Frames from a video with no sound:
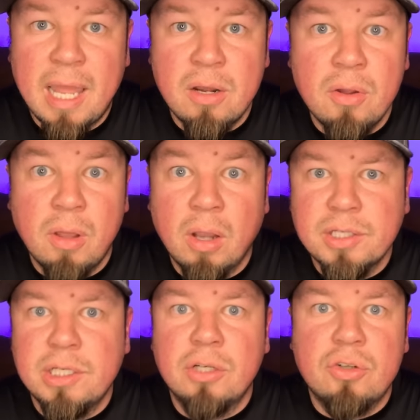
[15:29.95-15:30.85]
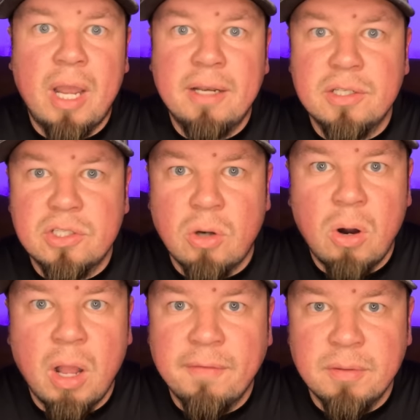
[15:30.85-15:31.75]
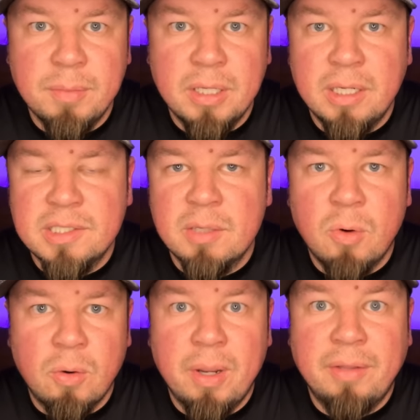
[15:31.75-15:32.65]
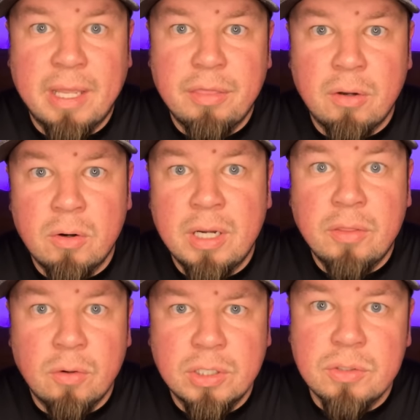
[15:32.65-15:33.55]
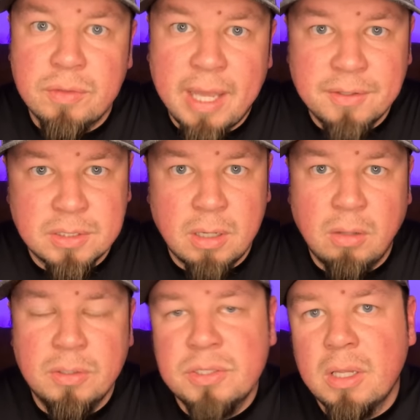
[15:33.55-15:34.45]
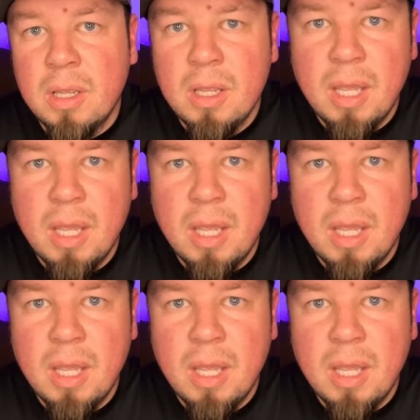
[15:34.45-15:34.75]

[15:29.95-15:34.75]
I know the auctioneer tried to start off the bidding somewhere around like $30,000, $32,000,